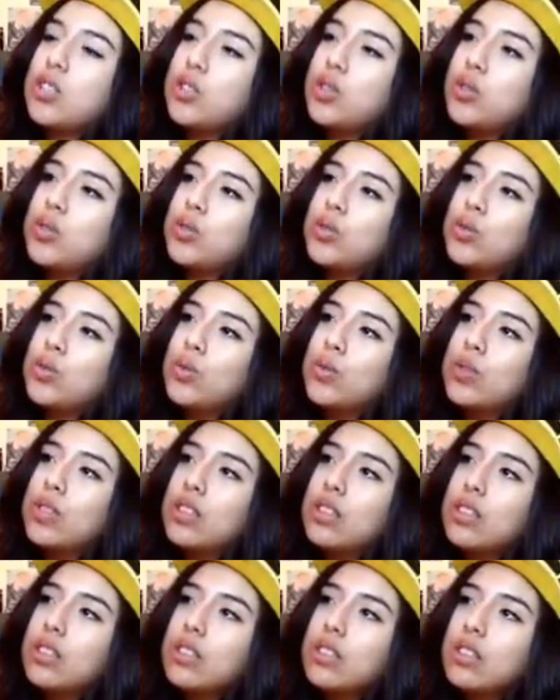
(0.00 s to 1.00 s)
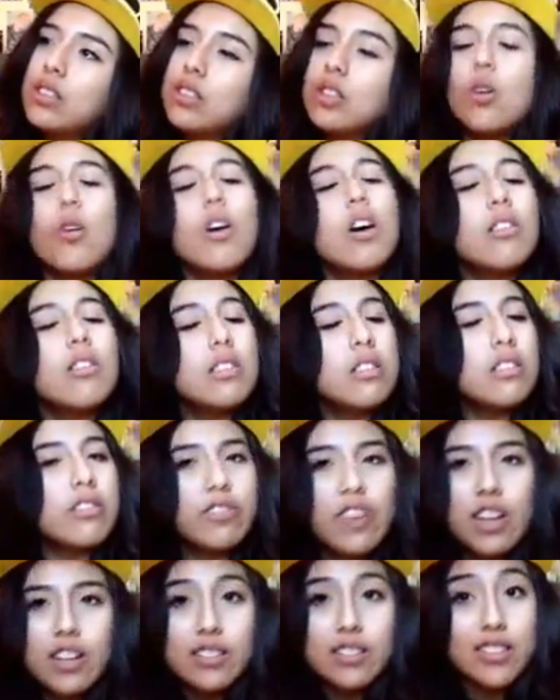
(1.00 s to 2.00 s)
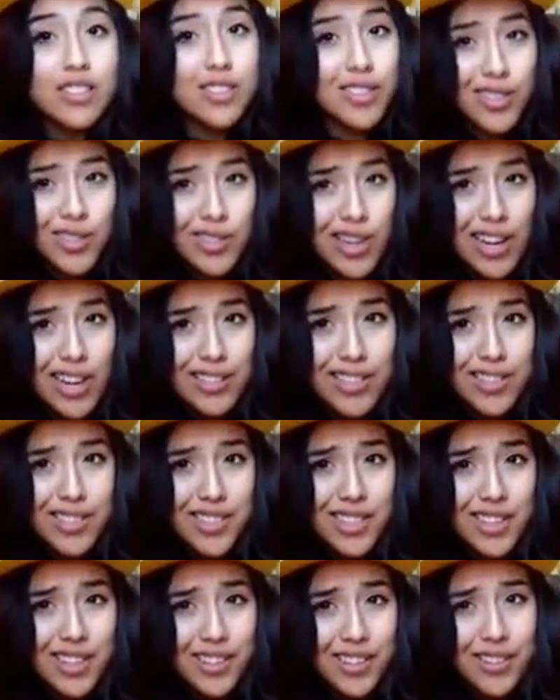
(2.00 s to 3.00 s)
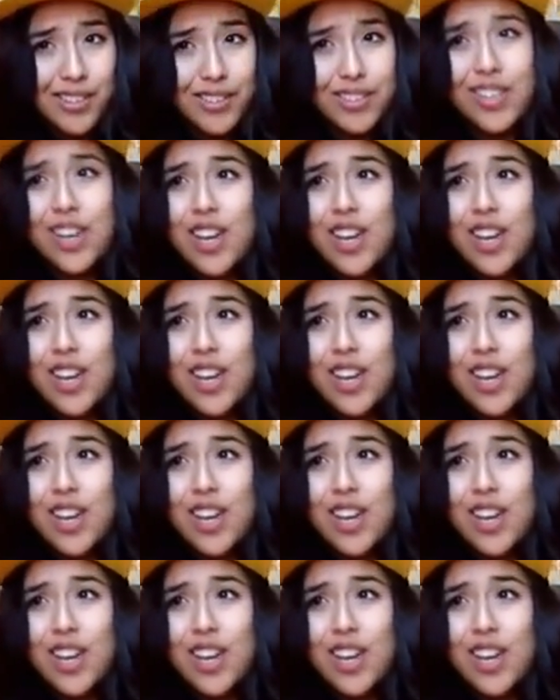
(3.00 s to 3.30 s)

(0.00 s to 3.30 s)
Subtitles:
you go out with your friends to distract yourself.